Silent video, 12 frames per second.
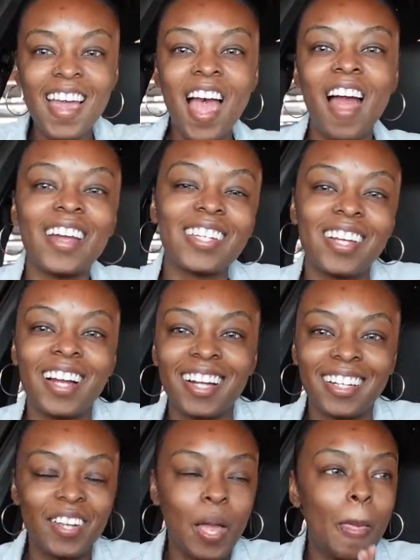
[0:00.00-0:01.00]
All right,
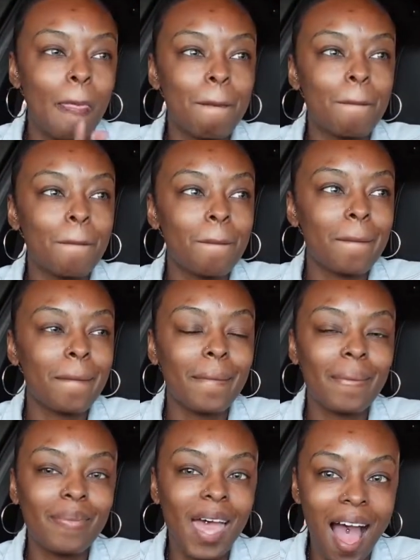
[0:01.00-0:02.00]
y'all.
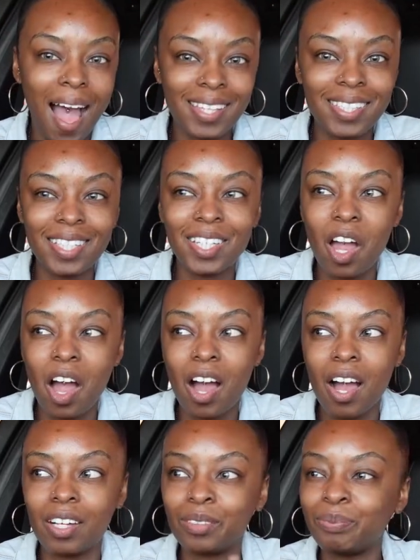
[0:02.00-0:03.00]
I see
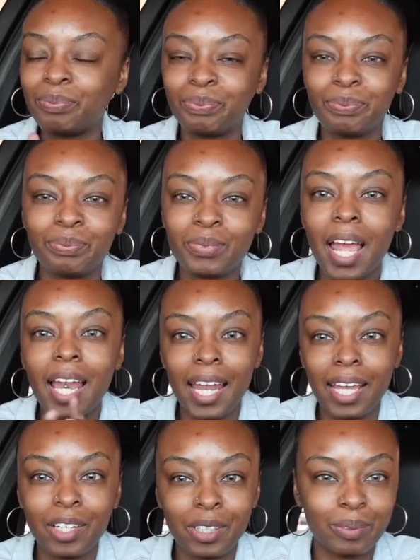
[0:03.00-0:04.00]
y'all
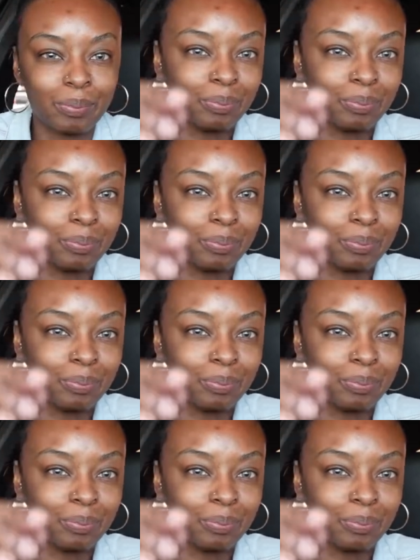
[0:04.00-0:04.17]
later.